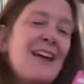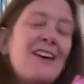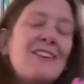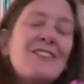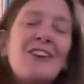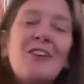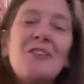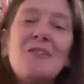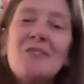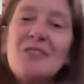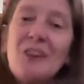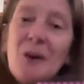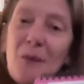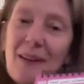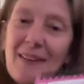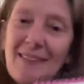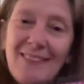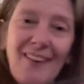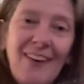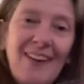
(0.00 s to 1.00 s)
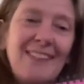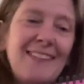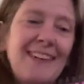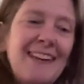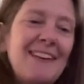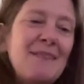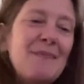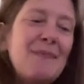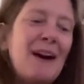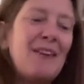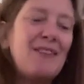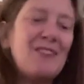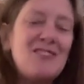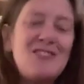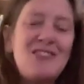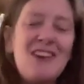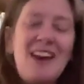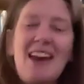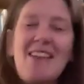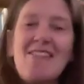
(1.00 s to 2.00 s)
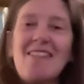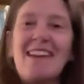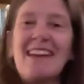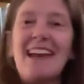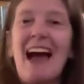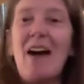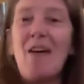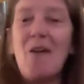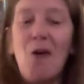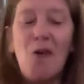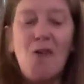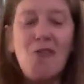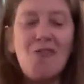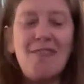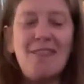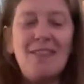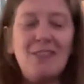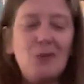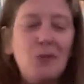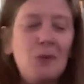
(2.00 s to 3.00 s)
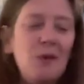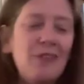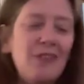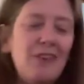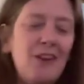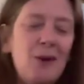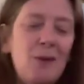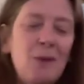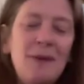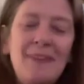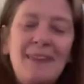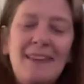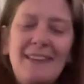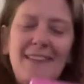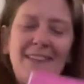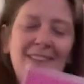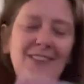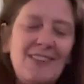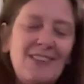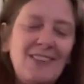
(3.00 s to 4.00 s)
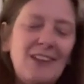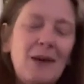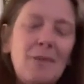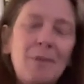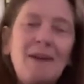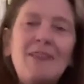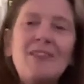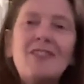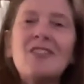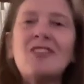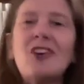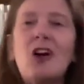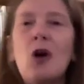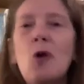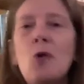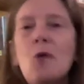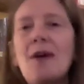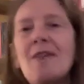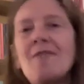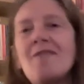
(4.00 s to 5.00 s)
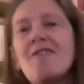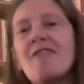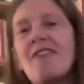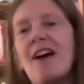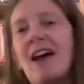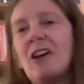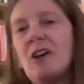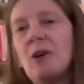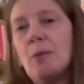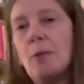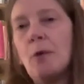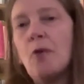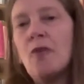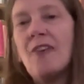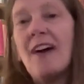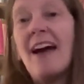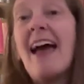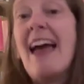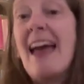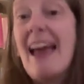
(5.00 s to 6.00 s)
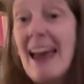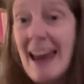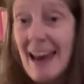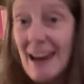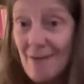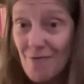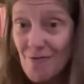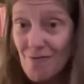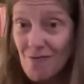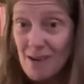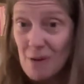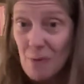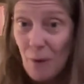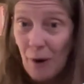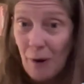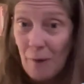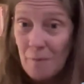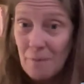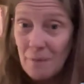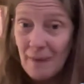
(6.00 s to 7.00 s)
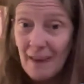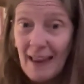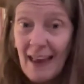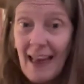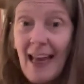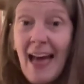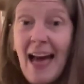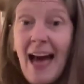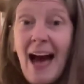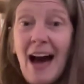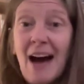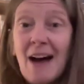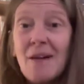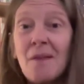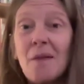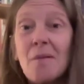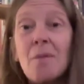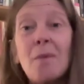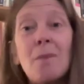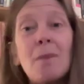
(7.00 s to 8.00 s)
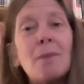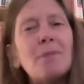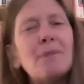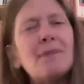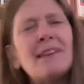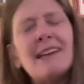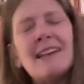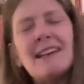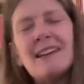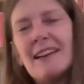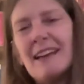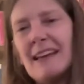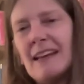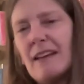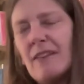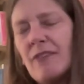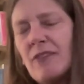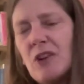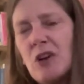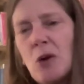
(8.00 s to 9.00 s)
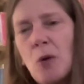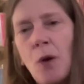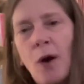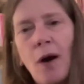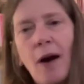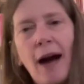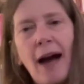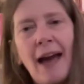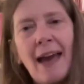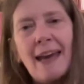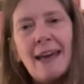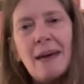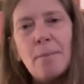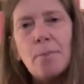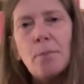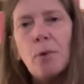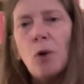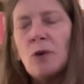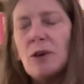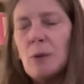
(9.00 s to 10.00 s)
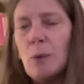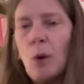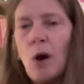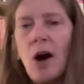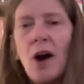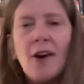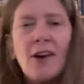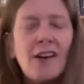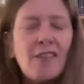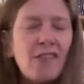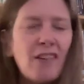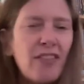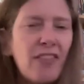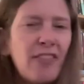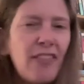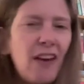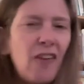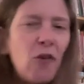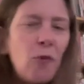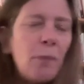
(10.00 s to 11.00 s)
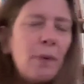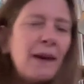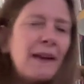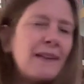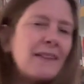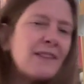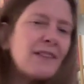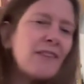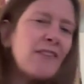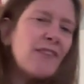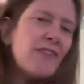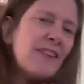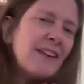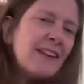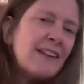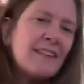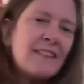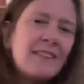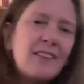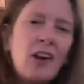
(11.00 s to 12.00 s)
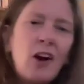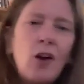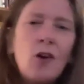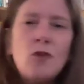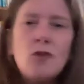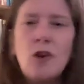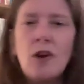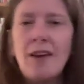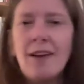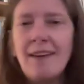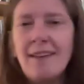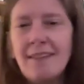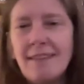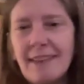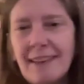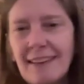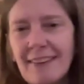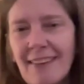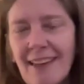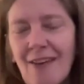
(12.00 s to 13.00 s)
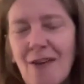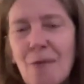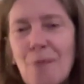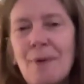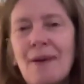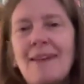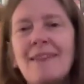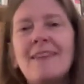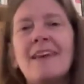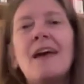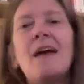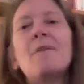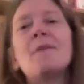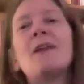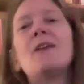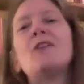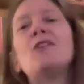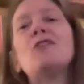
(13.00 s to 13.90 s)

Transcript: So excited about sharing our offerings with you. We think this is just going to be so invaluable for everyone. But particularly if you are a body worker, a therapist, a fitness coach, a holistic therapist, a